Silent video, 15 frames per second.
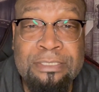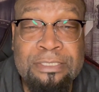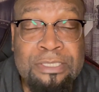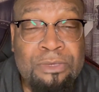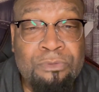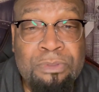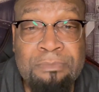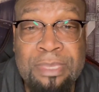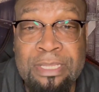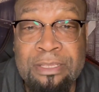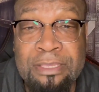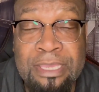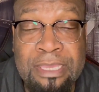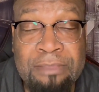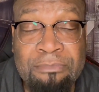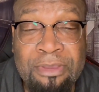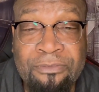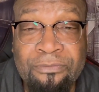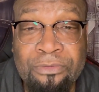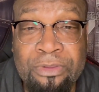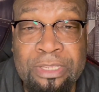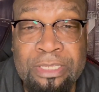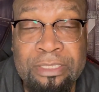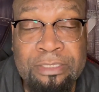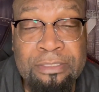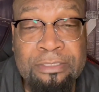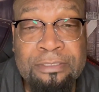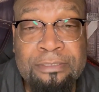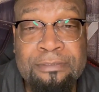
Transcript: Until we meet again, my friend.